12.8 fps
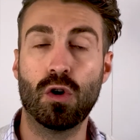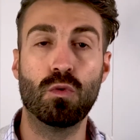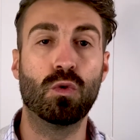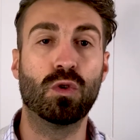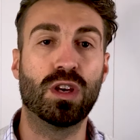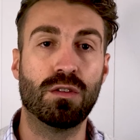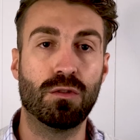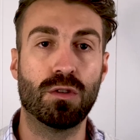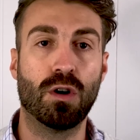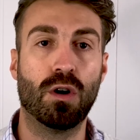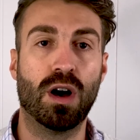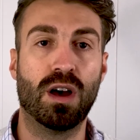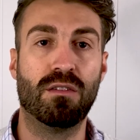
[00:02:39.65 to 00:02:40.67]
who will give you the
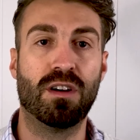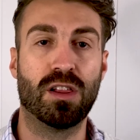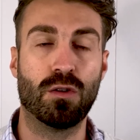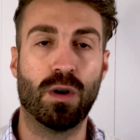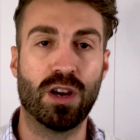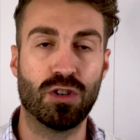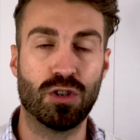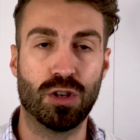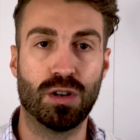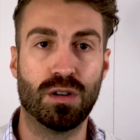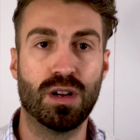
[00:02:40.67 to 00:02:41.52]
higher valuation.